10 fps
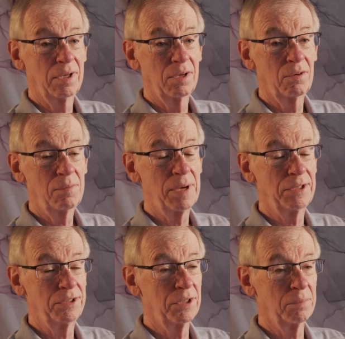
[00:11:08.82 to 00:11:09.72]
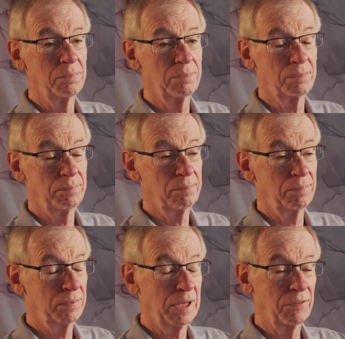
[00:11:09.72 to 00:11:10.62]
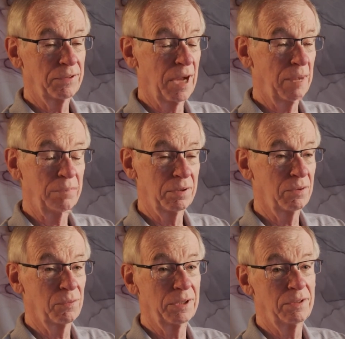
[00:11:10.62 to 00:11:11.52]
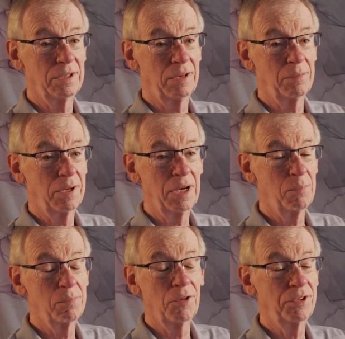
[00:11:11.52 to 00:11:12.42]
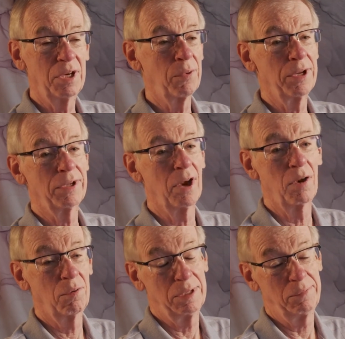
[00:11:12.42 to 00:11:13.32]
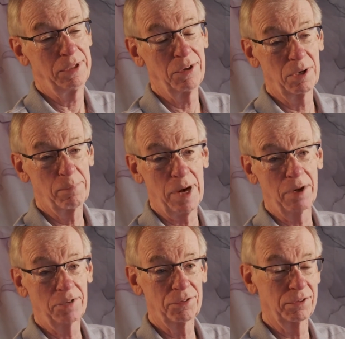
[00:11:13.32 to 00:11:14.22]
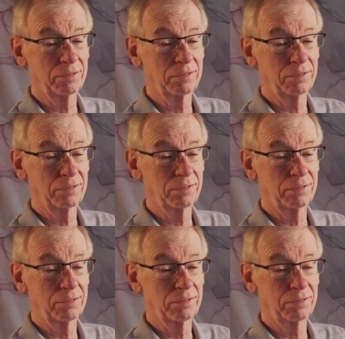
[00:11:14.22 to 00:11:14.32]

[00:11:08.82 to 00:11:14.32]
we've been to Europe several times, and most anywhere you go, and you go to Paris and